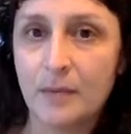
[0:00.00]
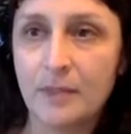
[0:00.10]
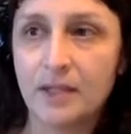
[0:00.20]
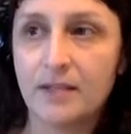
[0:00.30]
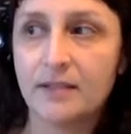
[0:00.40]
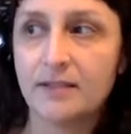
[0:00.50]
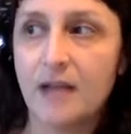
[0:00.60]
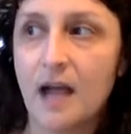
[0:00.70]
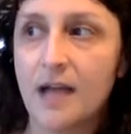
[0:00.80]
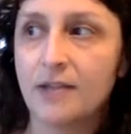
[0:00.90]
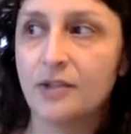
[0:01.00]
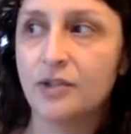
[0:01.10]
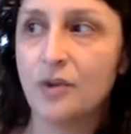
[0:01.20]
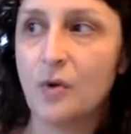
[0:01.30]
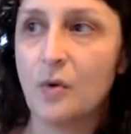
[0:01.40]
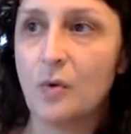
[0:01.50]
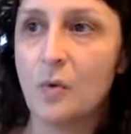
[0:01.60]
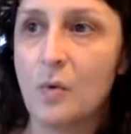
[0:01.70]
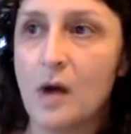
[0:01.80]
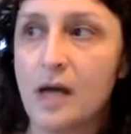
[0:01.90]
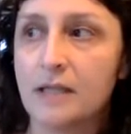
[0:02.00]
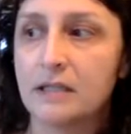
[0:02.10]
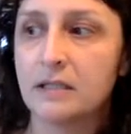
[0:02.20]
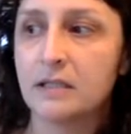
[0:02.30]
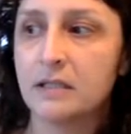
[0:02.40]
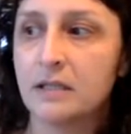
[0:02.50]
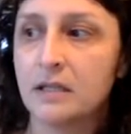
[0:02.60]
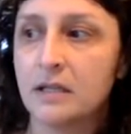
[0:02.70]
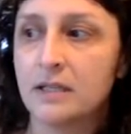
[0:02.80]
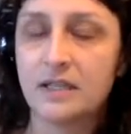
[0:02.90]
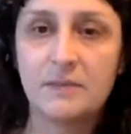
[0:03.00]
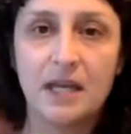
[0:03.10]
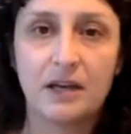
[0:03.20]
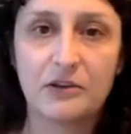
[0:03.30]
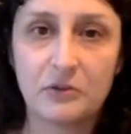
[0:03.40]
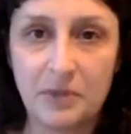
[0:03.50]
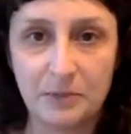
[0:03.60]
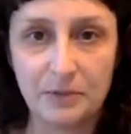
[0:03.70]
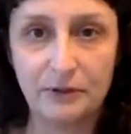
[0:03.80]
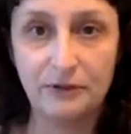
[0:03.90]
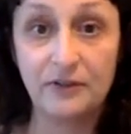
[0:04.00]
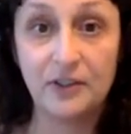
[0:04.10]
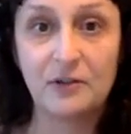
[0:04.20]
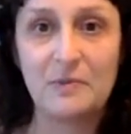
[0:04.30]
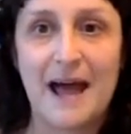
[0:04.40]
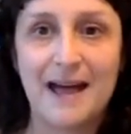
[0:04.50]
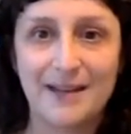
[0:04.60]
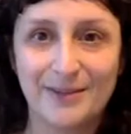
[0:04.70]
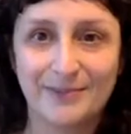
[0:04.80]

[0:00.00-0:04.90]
because I don't want to make other people feel bad,